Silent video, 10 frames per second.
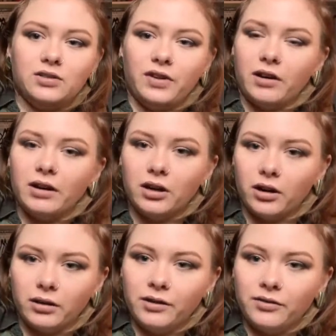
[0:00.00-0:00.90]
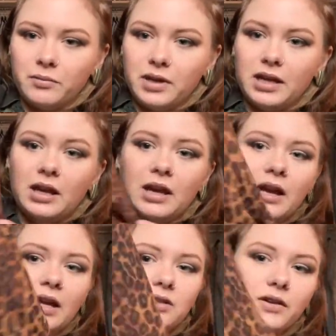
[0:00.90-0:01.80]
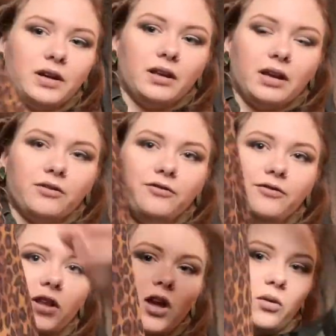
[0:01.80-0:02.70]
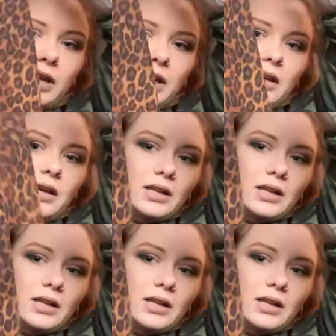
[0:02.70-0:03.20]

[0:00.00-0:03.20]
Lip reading: It's very girly for me. It's very like flowy.